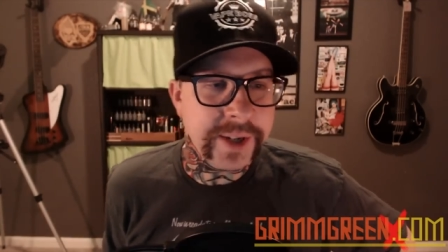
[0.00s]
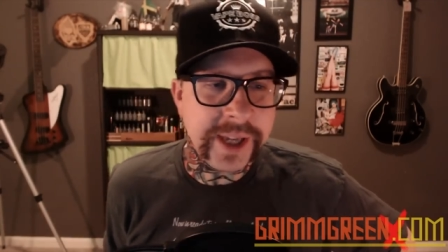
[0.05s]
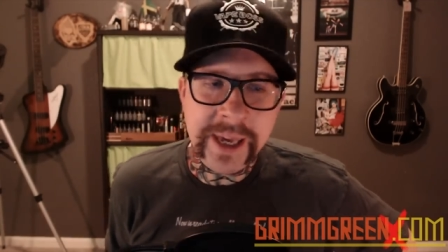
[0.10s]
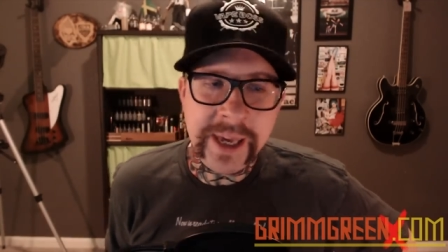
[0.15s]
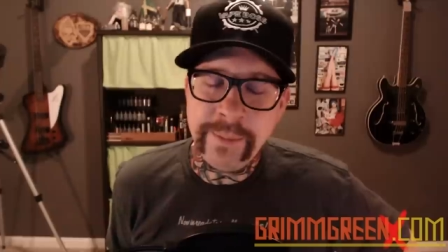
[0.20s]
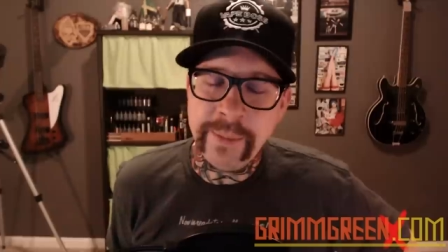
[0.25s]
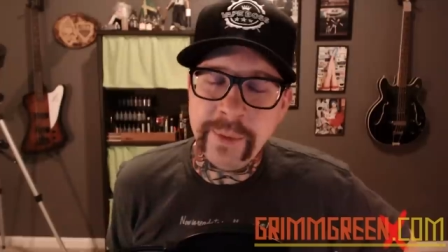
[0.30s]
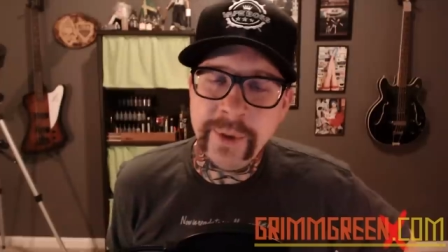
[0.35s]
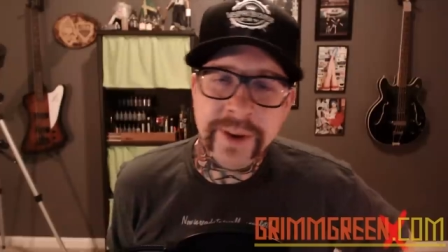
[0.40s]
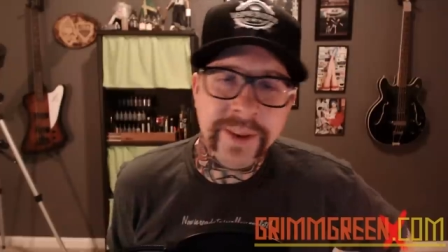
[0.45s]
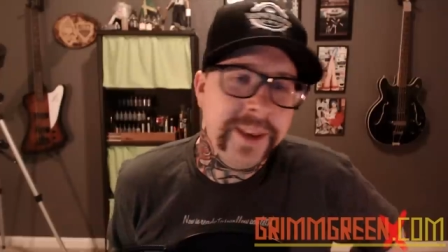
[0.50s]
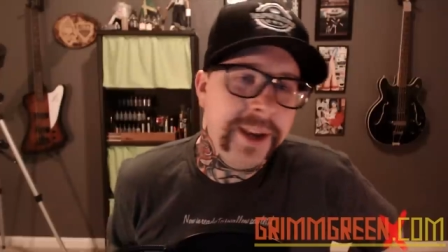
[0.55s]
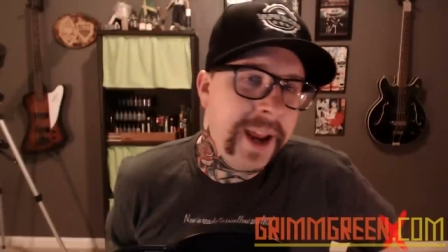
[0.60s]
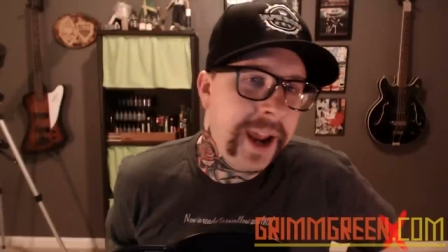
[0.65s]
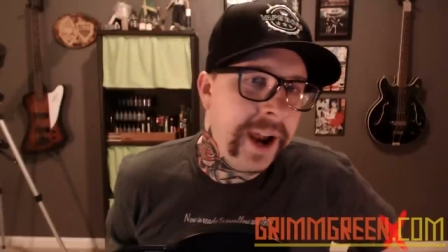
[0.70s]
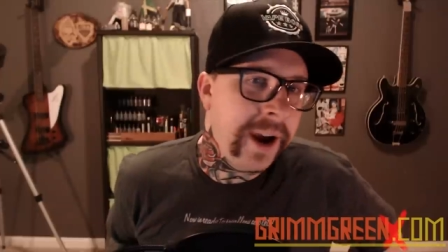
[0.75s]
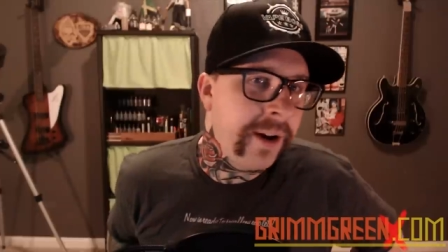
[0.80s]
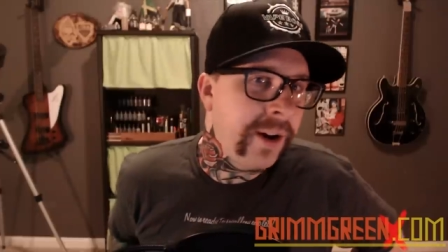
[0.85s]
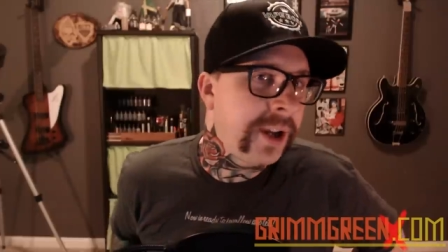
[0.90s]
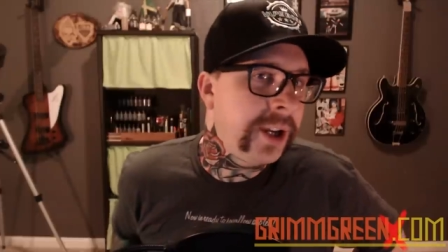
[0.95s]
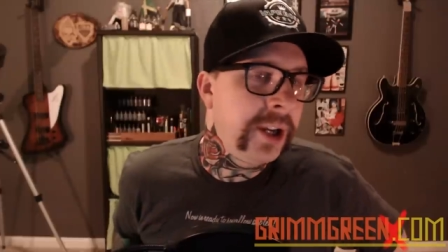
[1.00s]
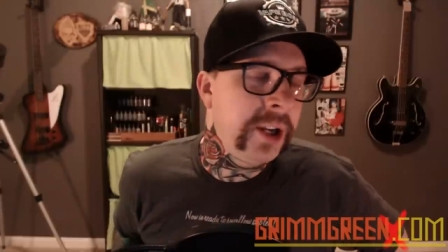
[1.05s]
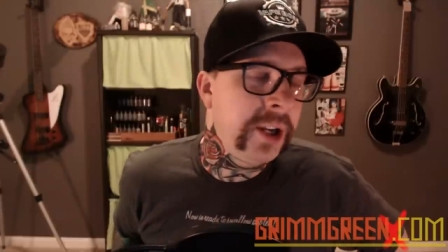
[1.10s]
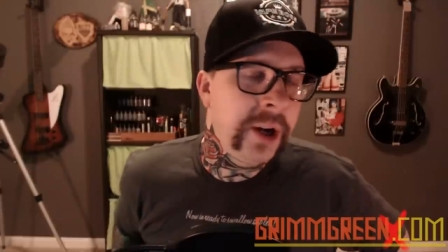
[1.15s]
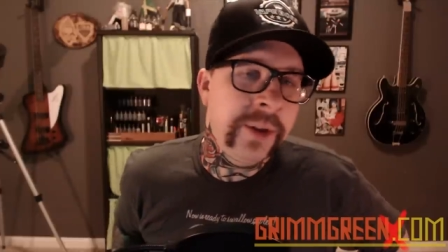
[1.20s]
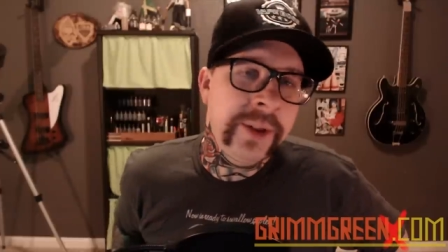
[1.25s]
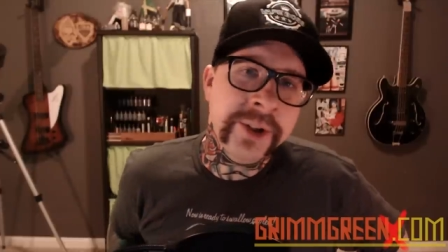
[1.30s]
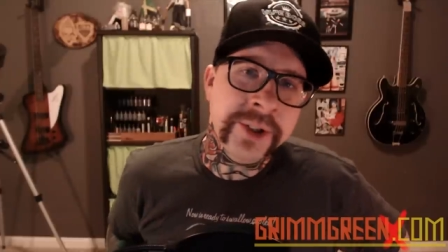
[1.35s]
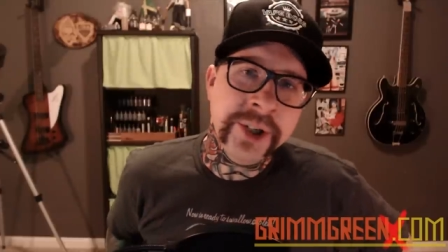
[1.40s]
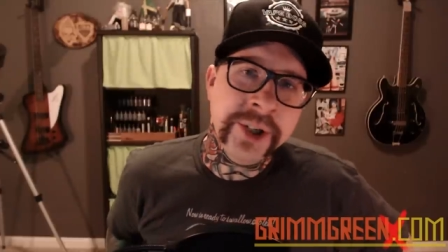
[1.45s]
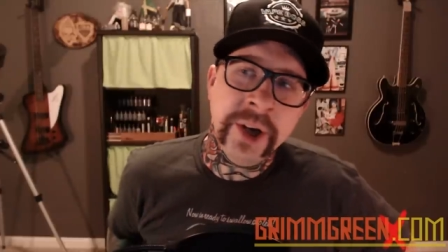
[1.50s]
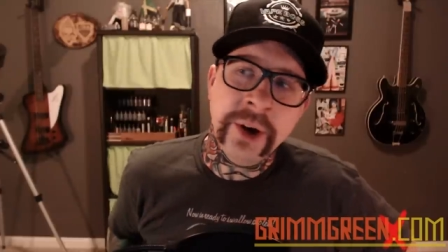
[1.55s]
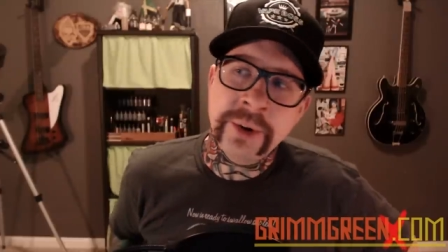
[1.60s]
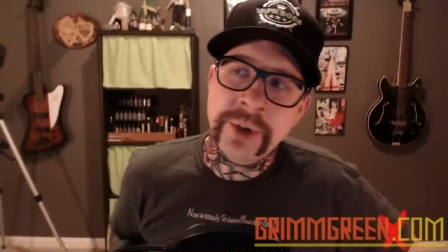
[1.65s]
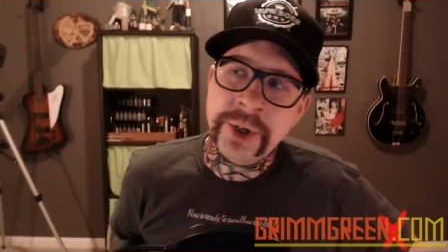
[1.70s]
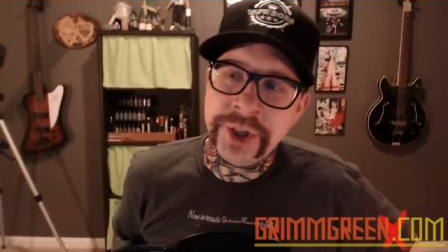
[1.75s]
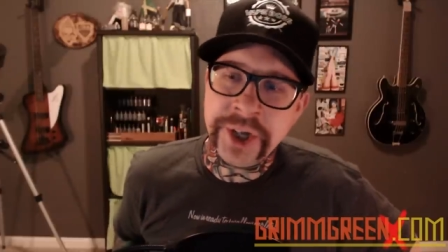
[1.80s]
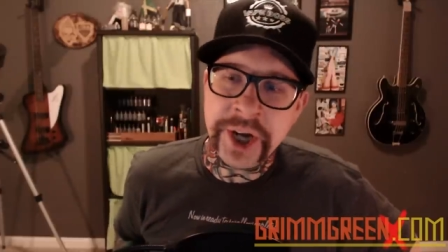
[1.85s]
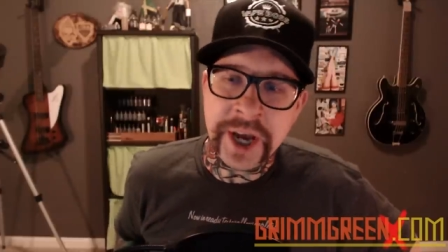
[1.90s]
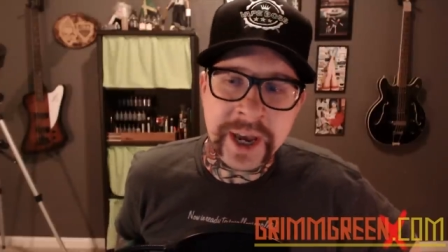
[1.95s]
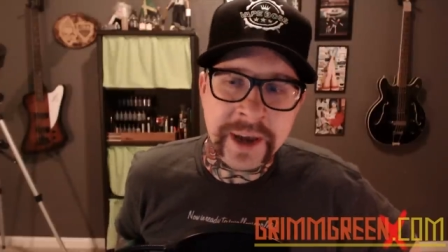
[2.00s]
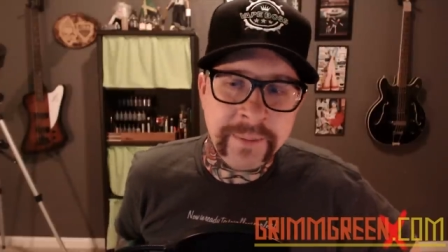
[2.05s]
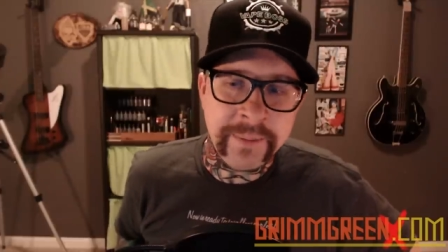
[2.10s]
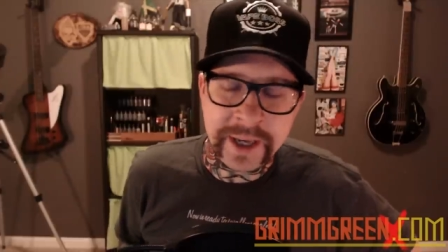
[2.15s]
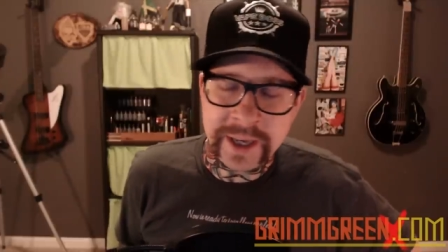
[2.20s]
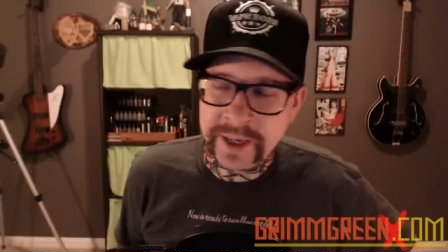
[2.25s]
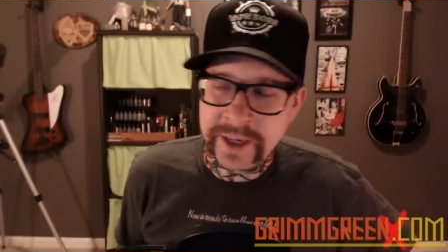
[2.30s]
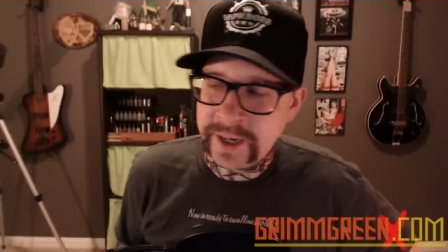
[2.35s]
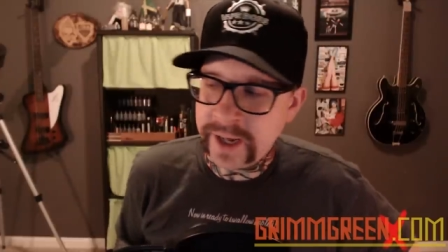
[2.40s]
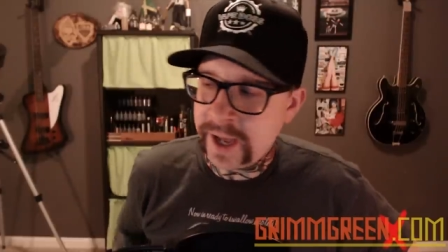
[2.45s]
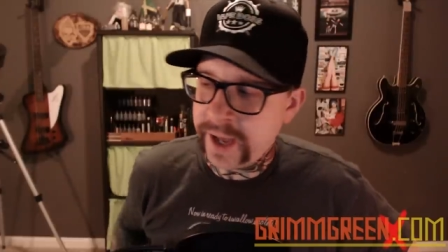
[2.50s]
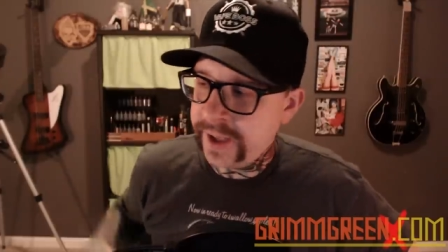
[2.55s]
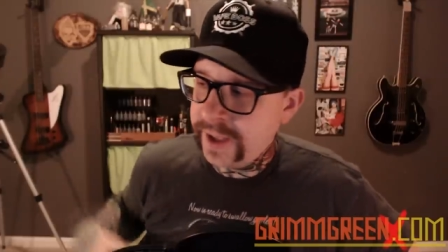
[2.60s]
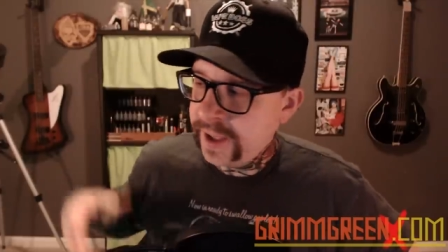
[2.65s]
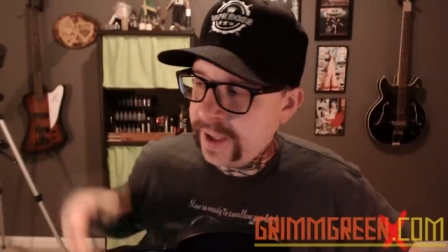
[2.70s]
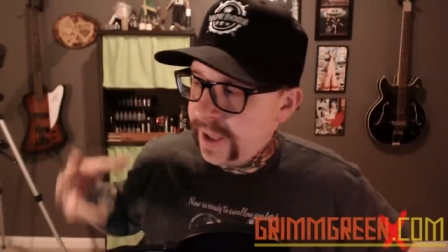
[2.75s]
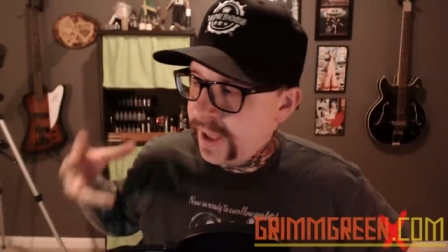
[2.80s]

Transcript: Keep with it, Eric. You know, there's no shame in uh,